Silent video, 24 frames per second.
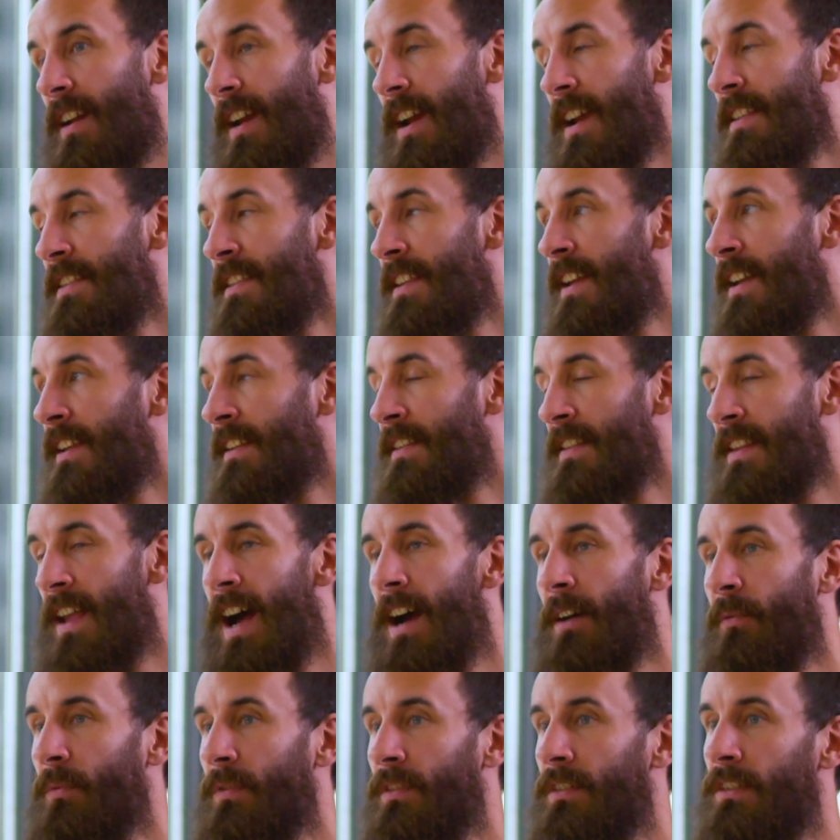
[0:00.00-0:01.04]
And then
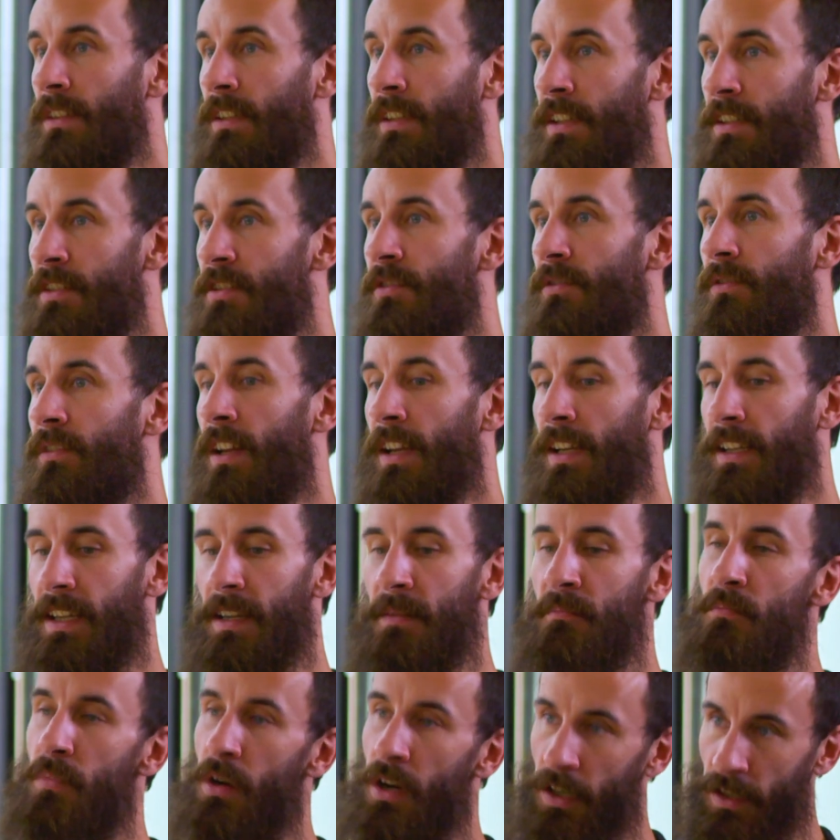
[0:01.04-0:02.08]
that would lead to like
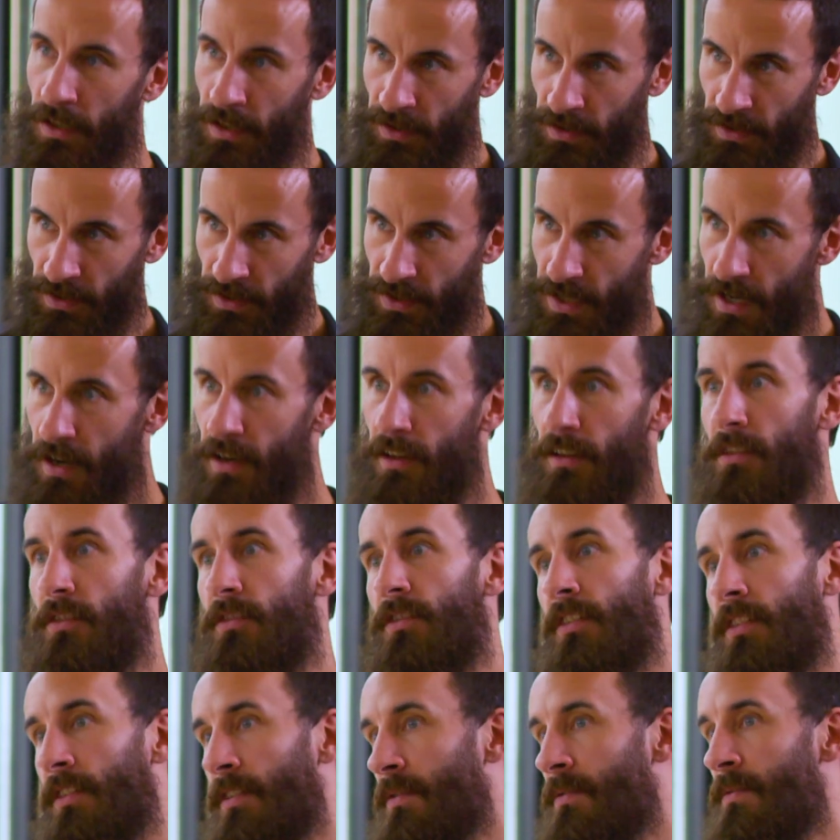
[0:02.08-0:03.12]
embodying the
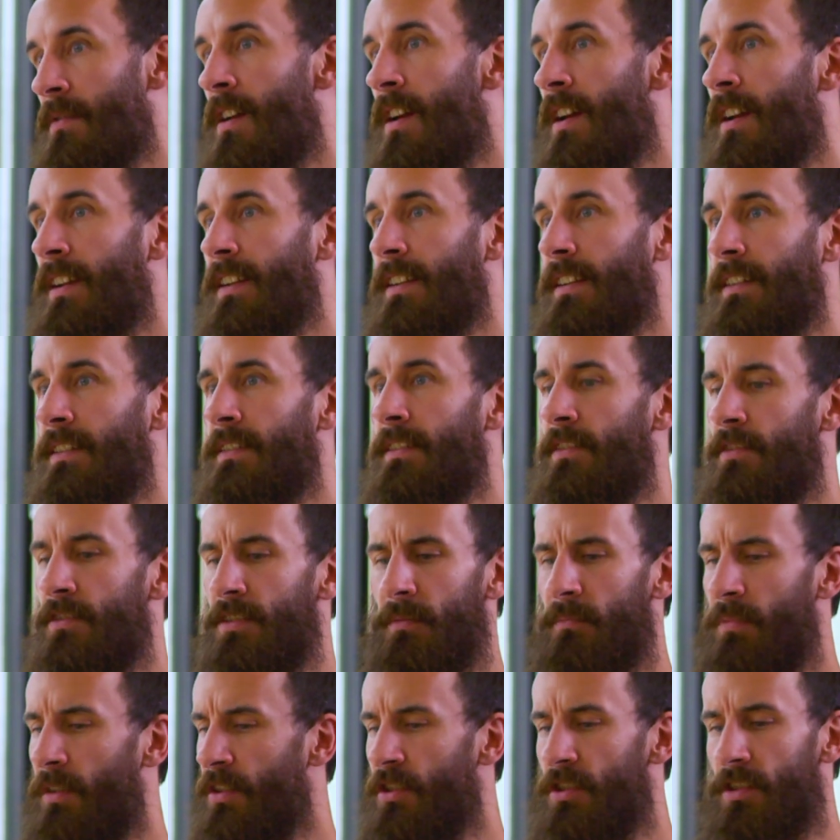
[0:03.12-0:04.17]
character, right? And there's
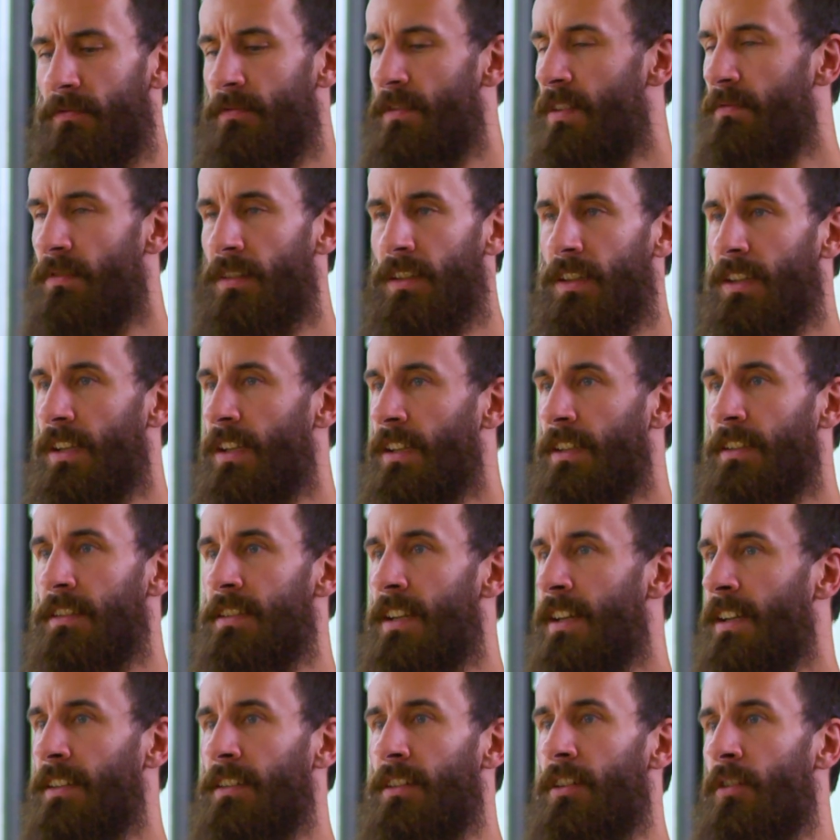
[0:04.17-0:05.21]
a bunch of different things
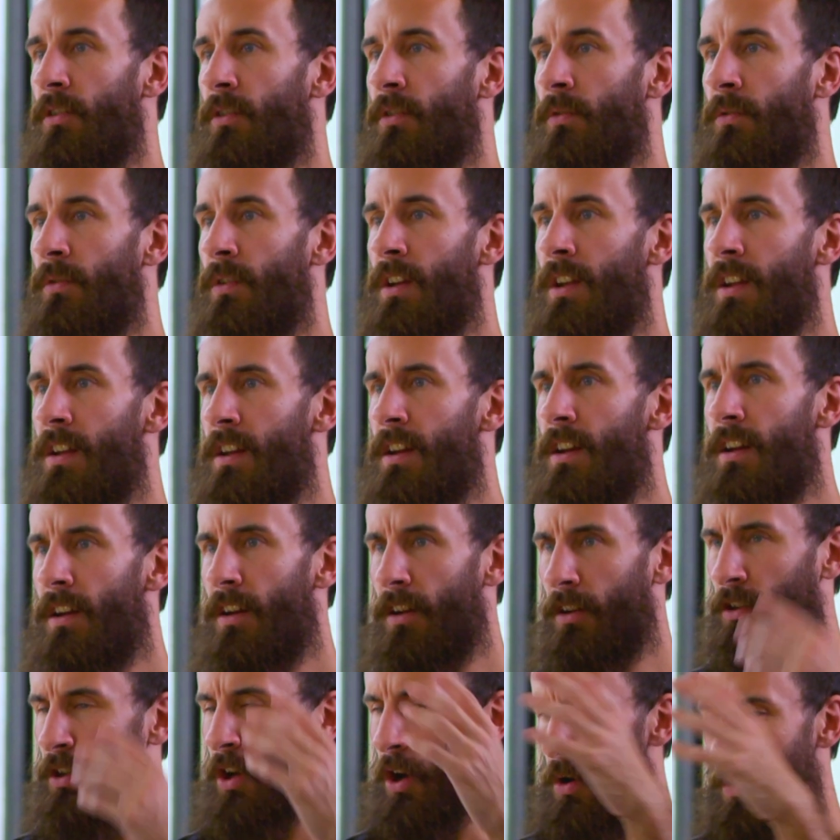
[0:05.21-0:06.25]
that go
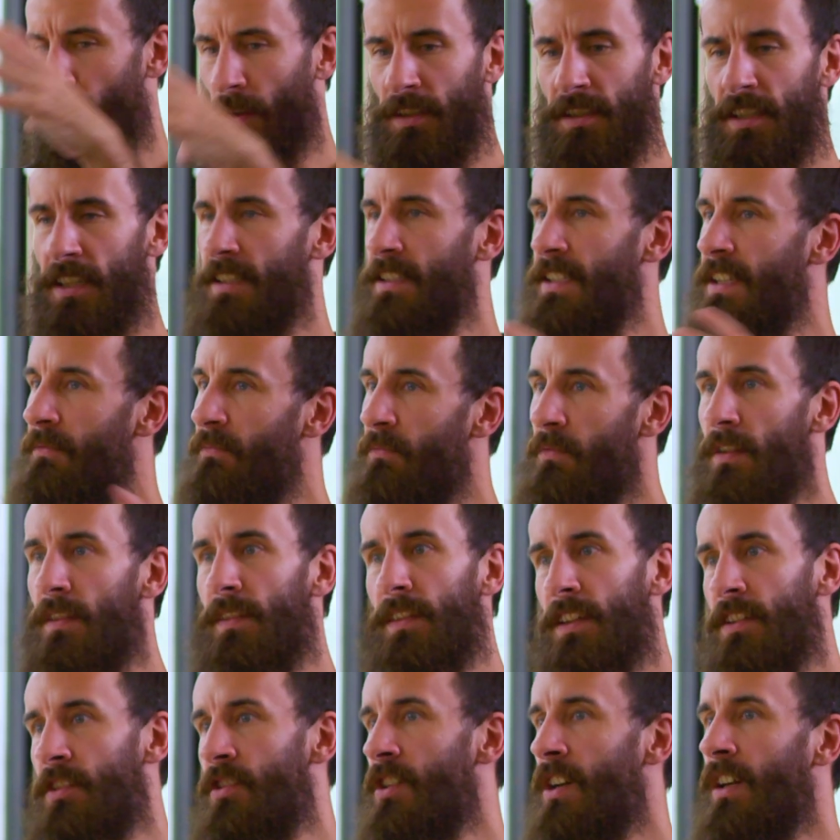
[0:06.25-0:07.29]
coexistent
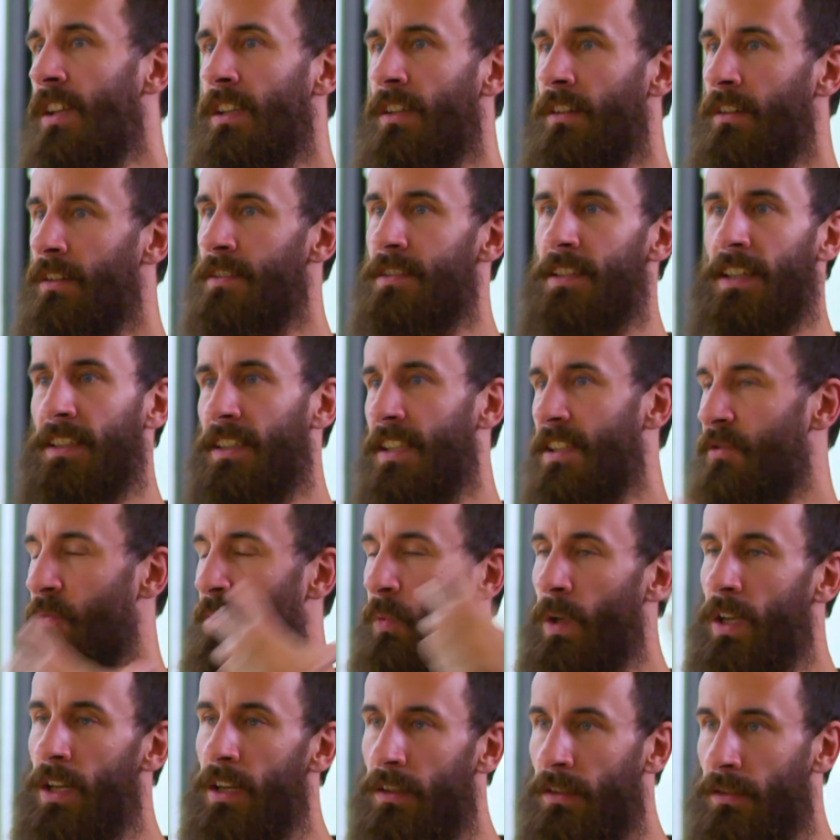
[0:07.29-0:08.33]
with each other. It's like this
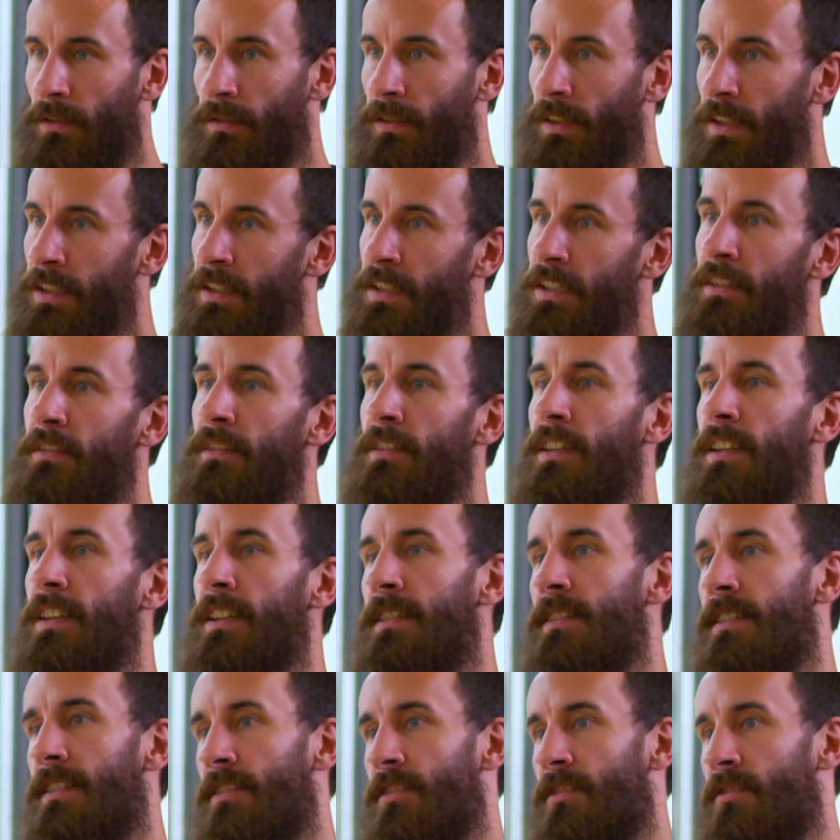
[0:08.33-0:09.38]
wheel, and you
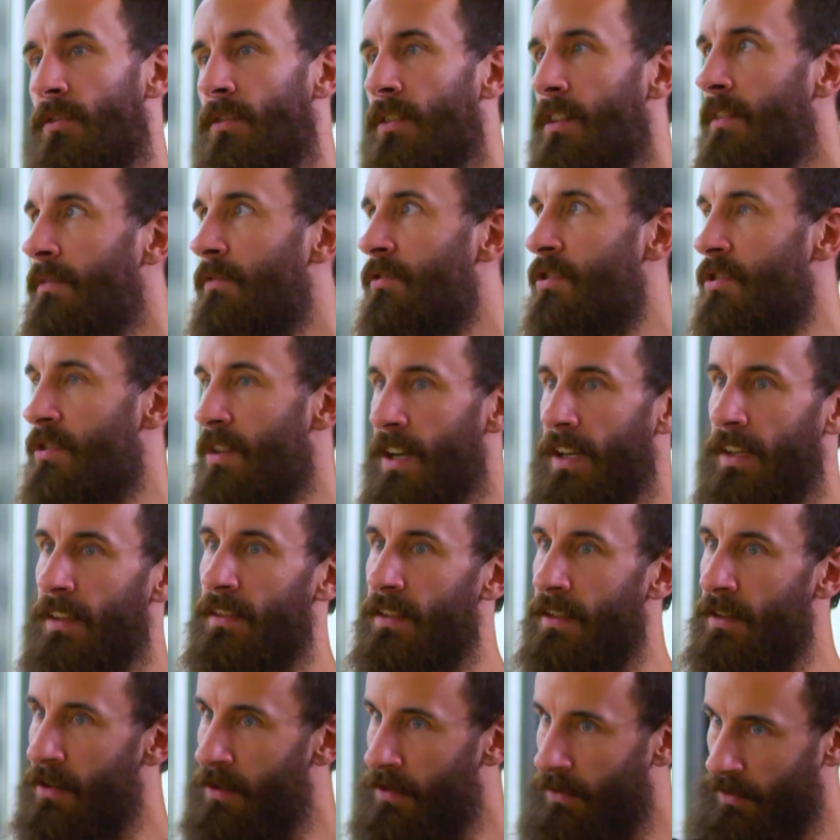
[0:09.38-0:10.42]
need to sort of
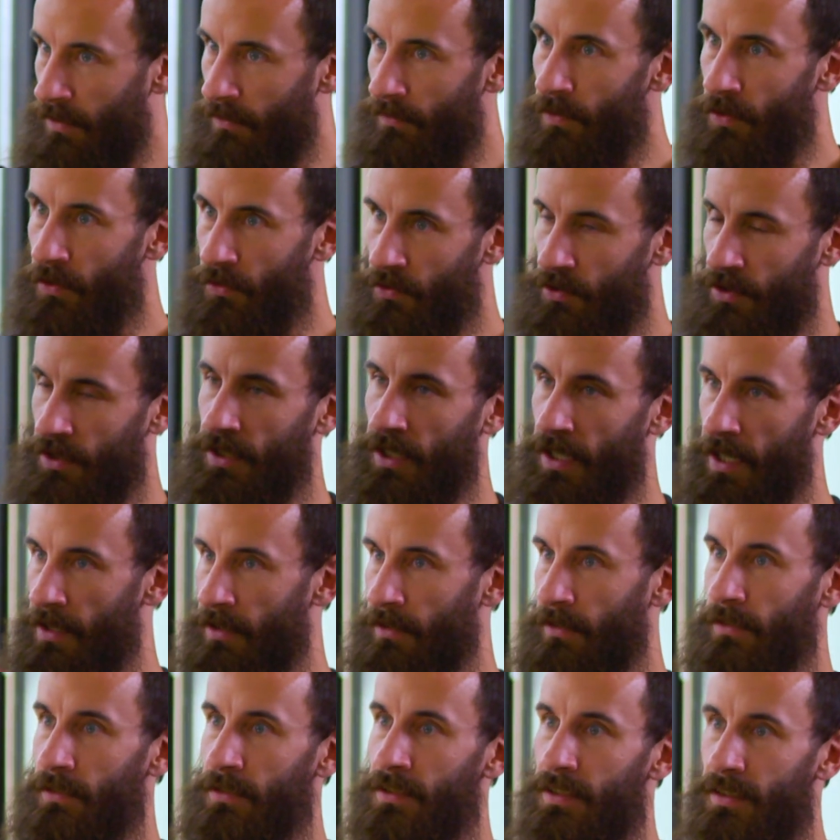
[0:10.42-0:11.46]
strengthen all of those
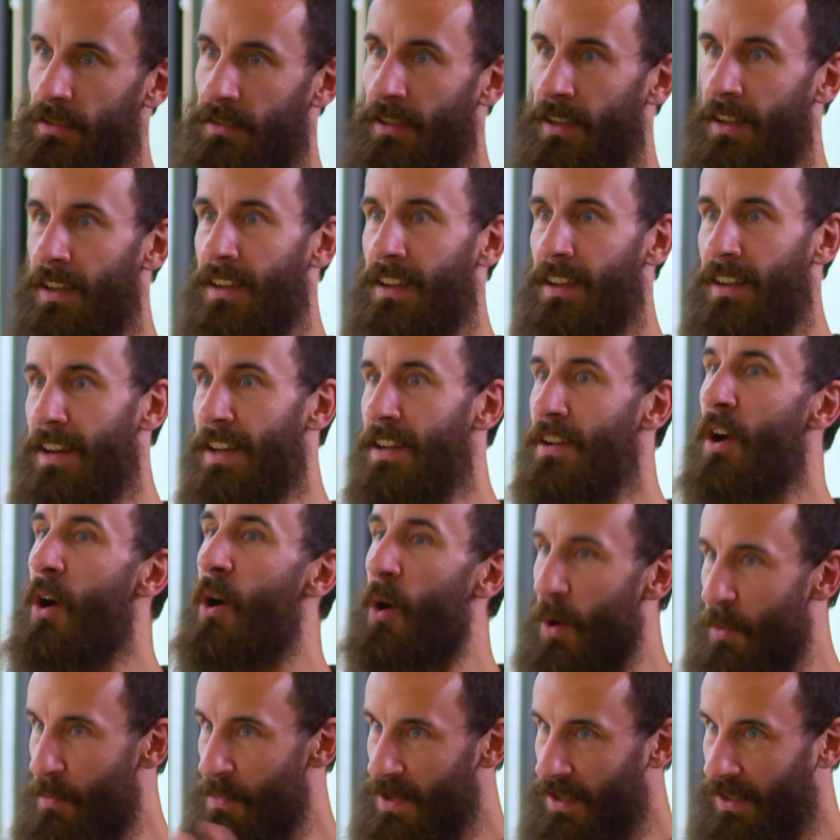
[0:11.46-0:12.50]
skills in
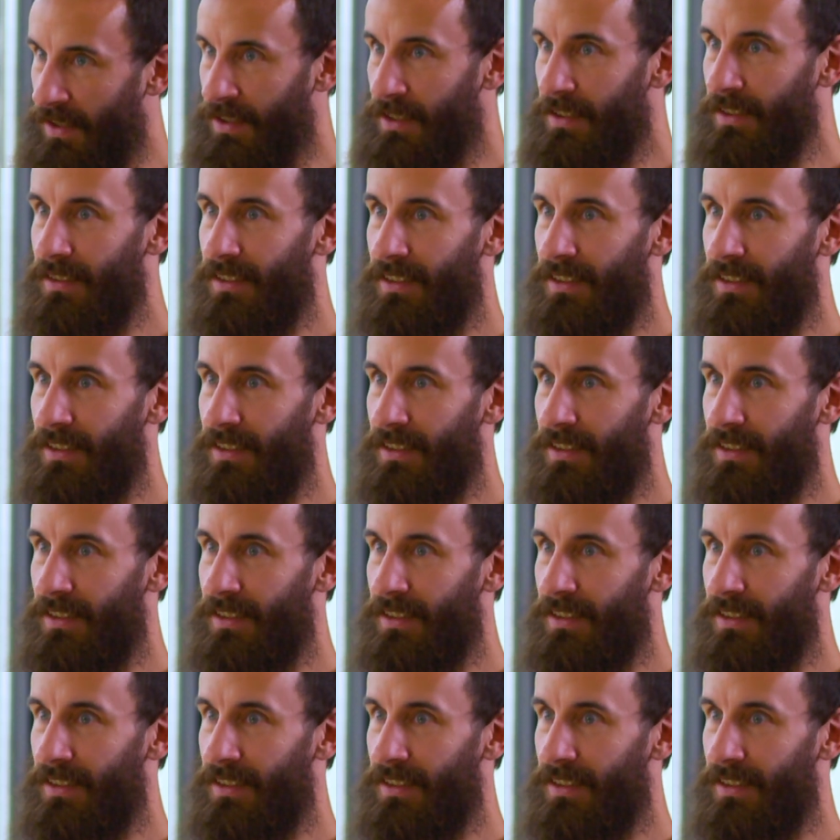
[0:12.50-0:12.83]
harmony.